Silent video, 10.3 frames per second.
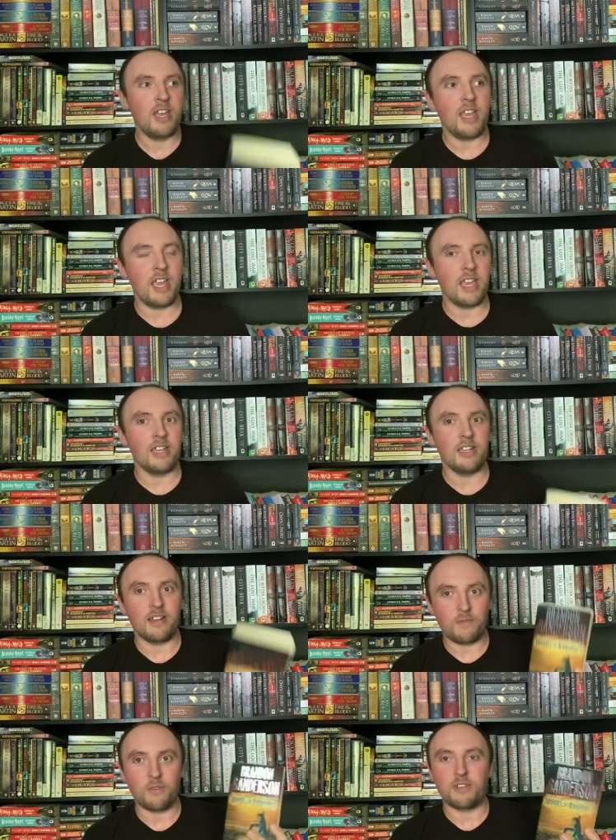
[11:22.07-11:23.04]
And
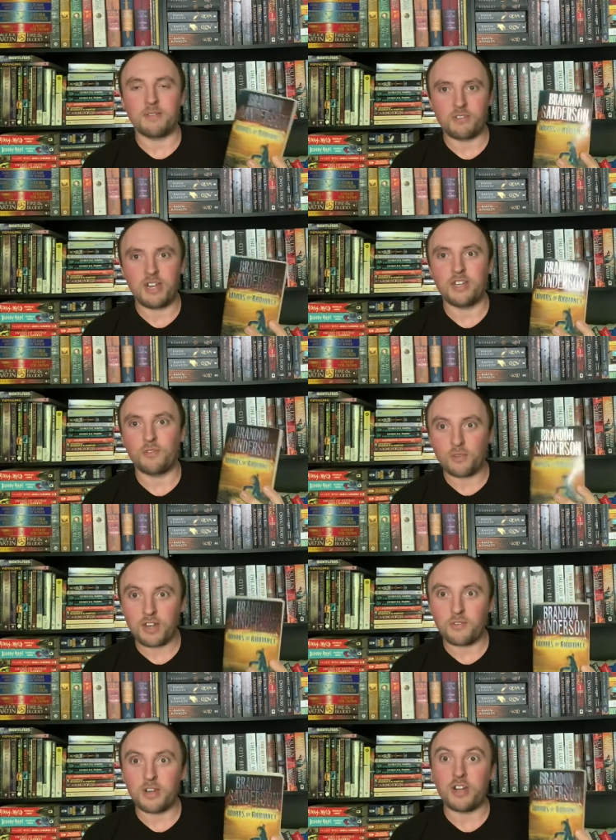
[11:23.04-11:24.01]
of course, I'm trying to
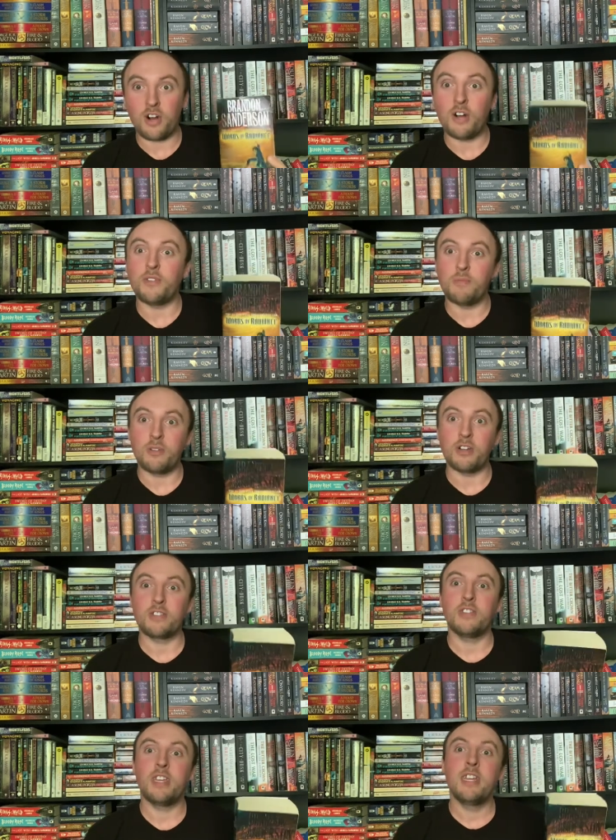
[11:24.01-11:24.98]
reread all of the
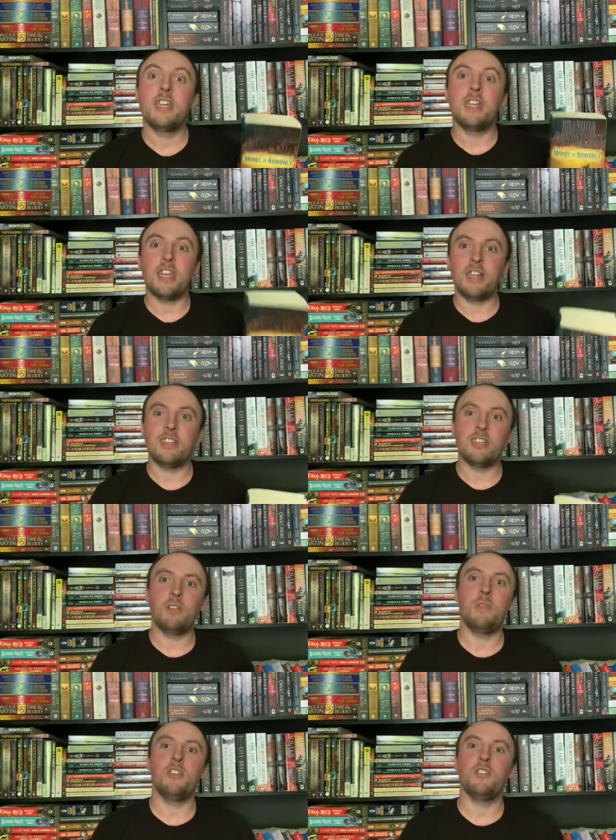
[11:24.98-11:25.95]
books in
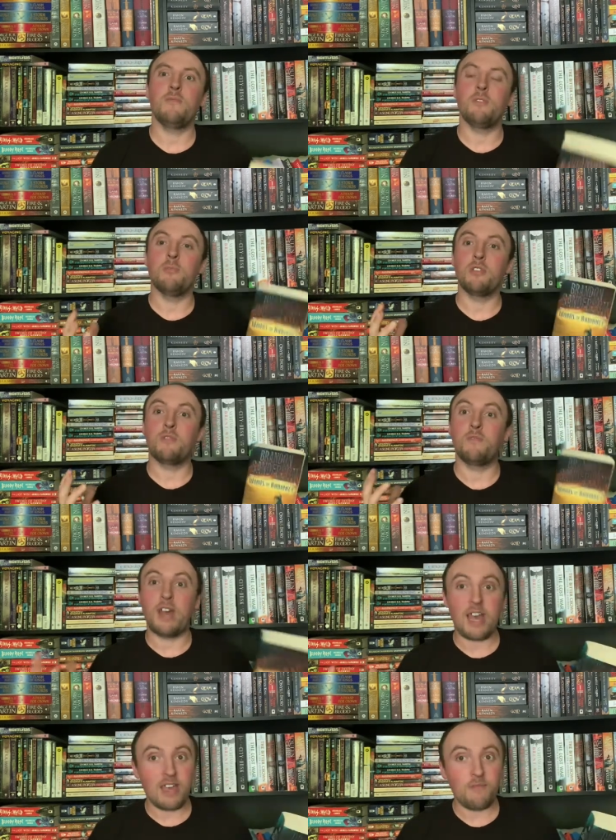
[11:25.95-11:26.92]
anticipation for book
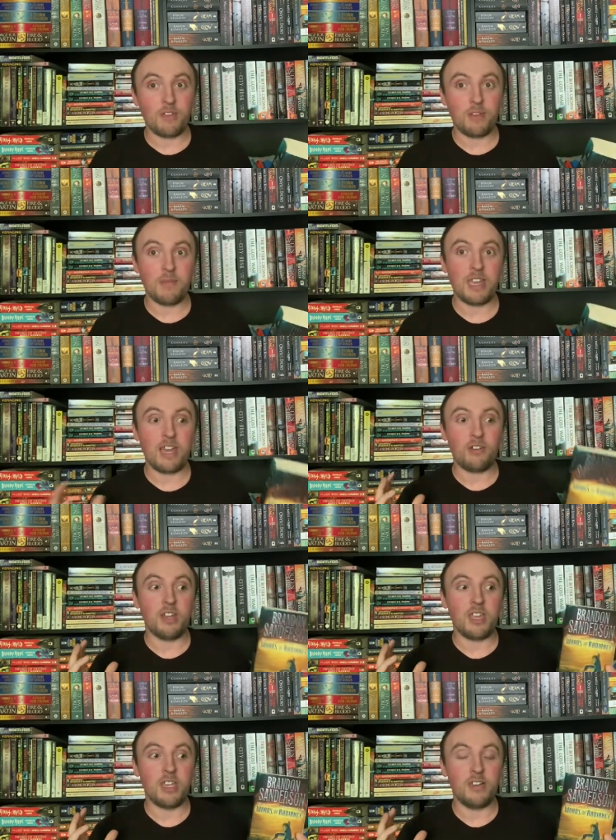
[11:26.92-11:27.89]
five coming out
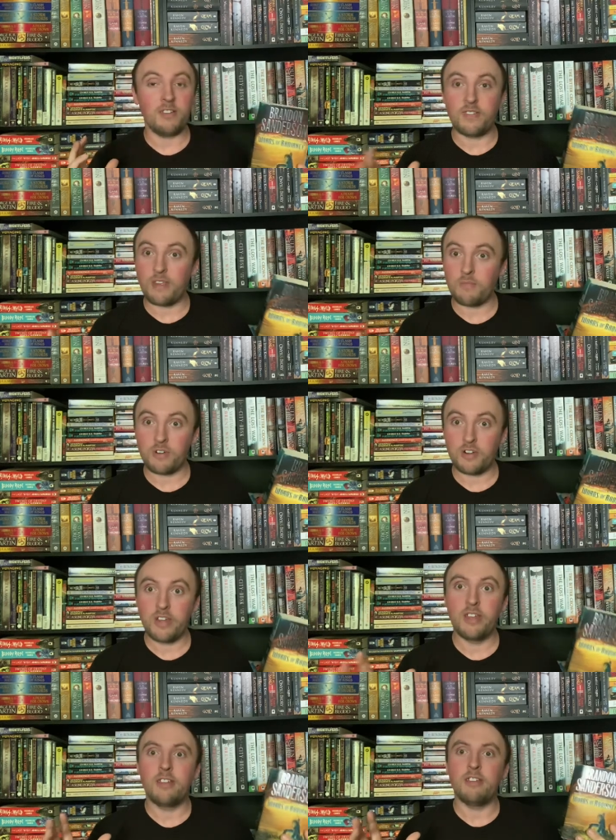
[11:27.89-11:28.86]
in December.
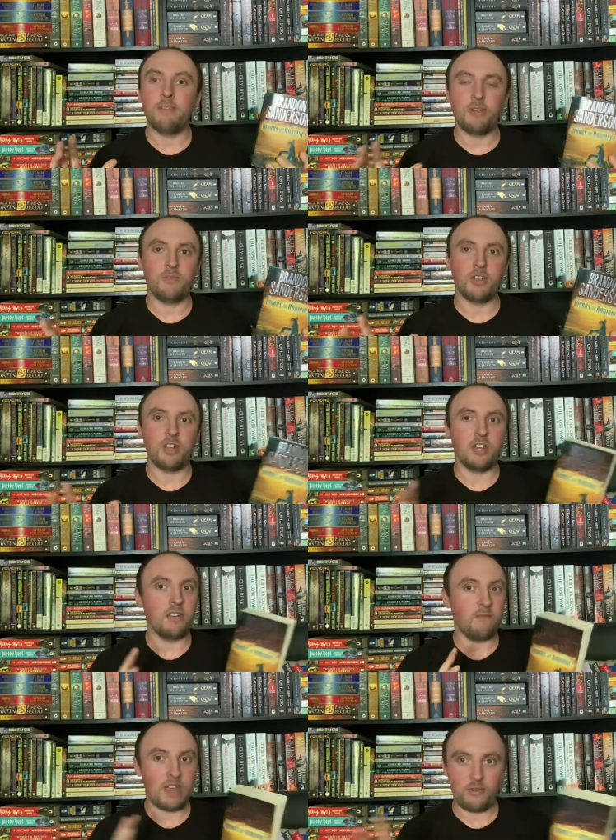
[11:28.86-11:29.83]
I'm definitely going to
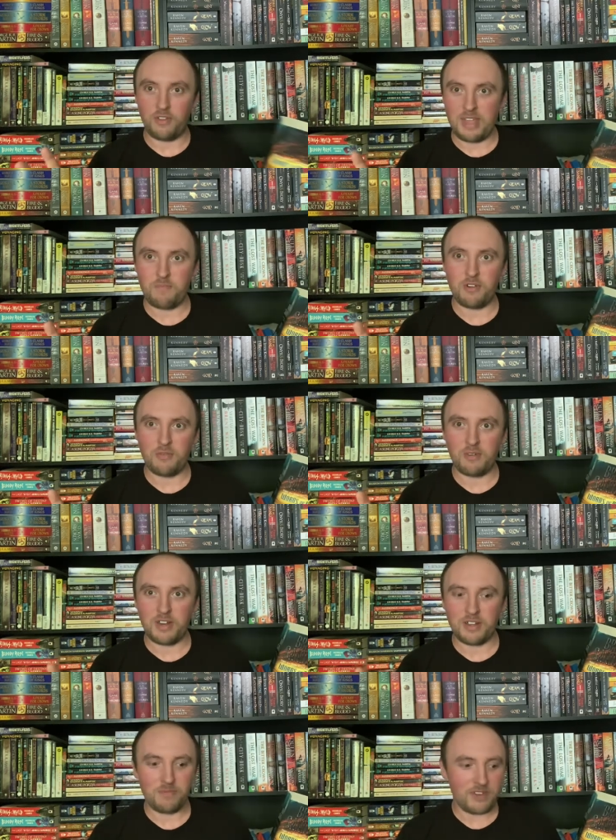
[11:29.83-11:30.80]
devour that book when
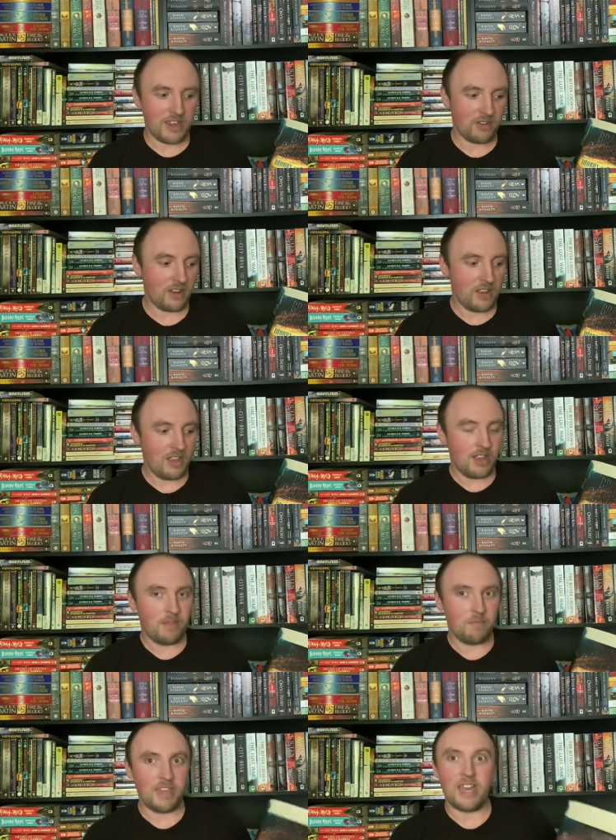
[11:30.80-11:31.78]
it comes out.
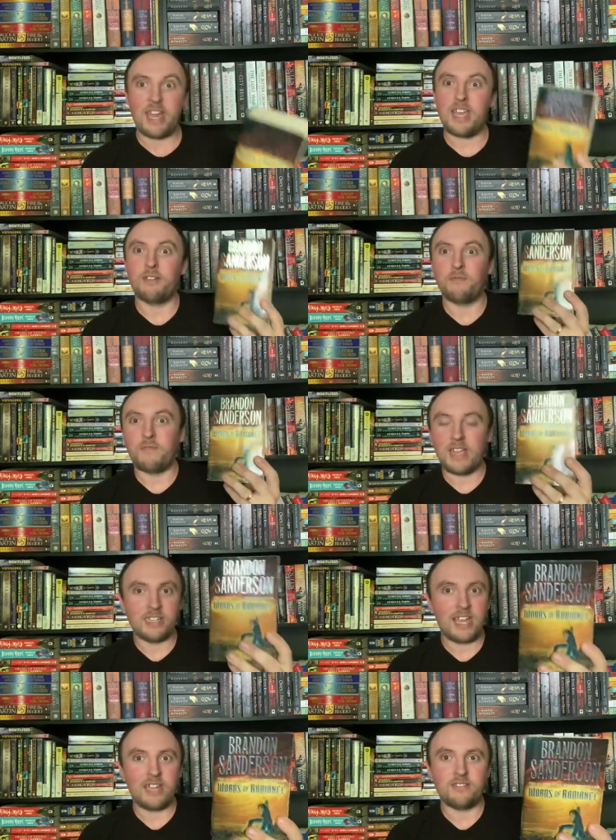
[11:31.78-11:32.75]
But yeah, I had a
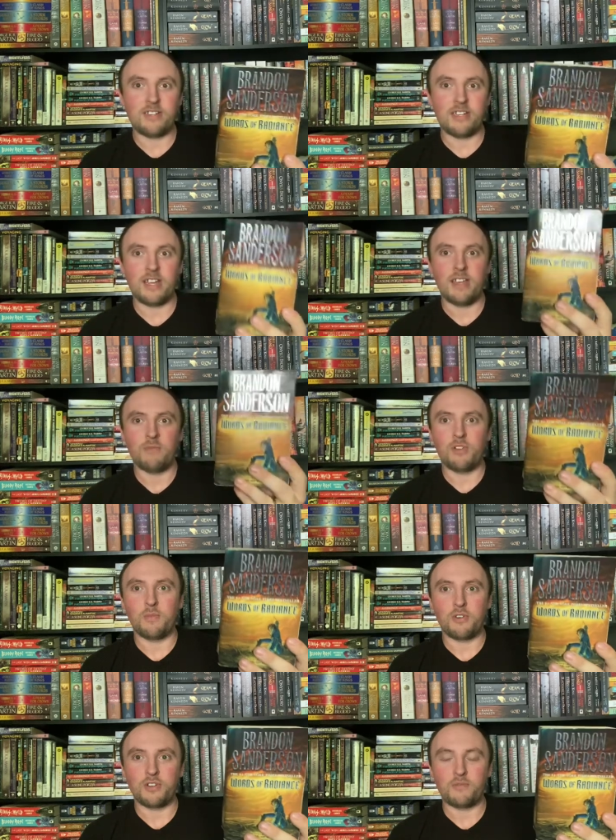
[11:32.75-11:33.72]
fantastic time with
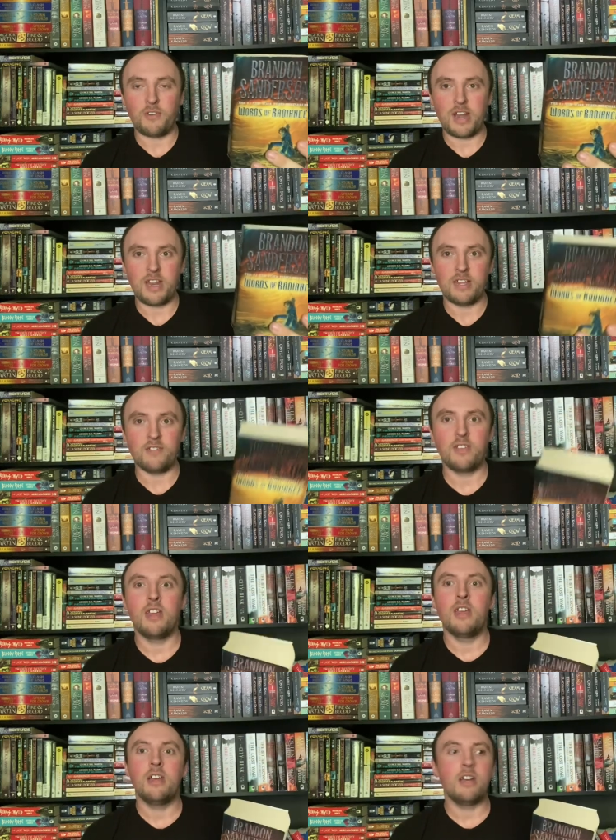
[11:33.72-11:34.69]
Words of Radiance.
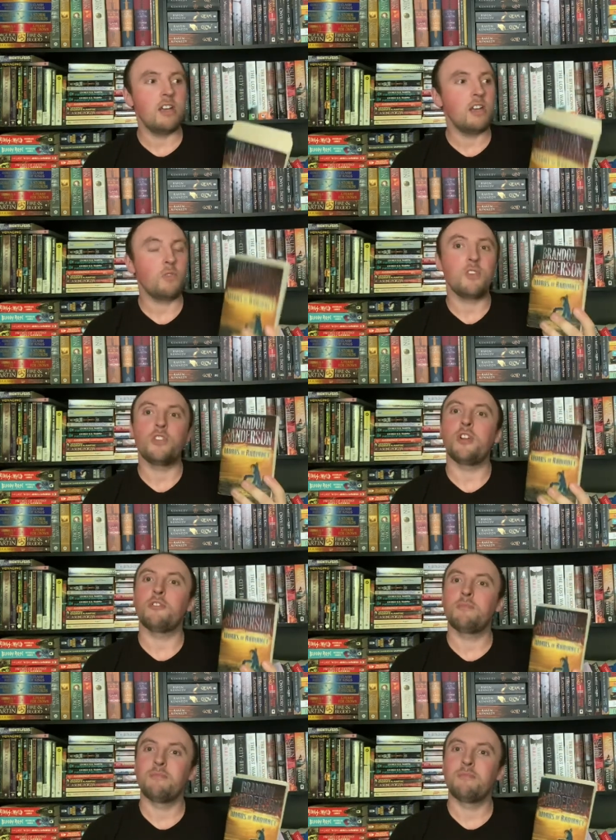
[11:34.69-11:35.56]
Uh, three stars.